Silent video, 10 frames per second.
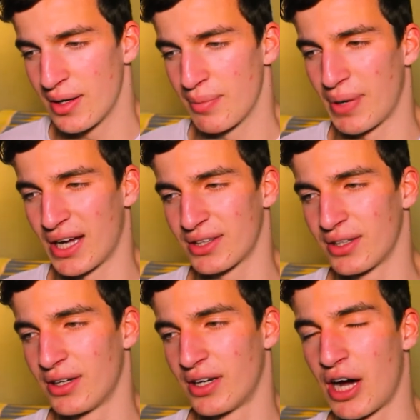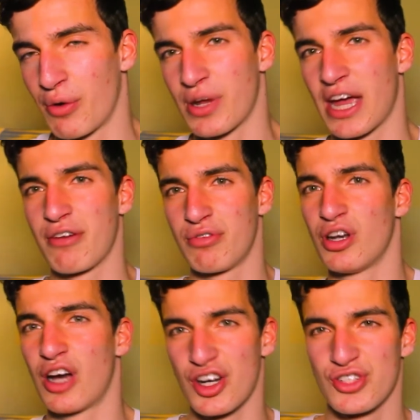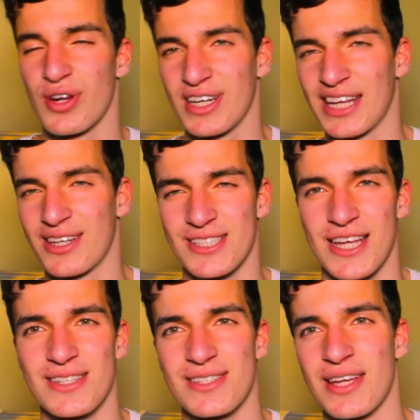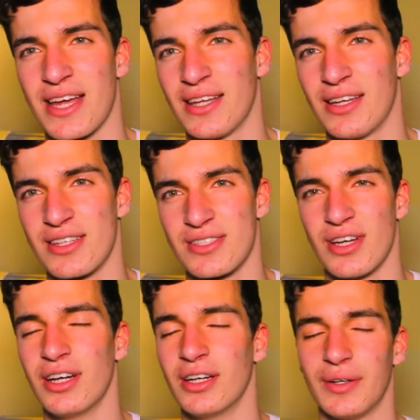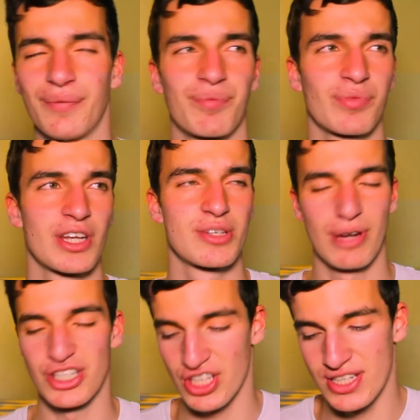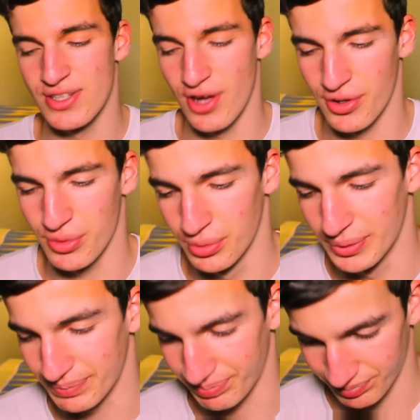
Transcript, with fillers: But uh, now we have larger data sets and it's, uh, it's much easier to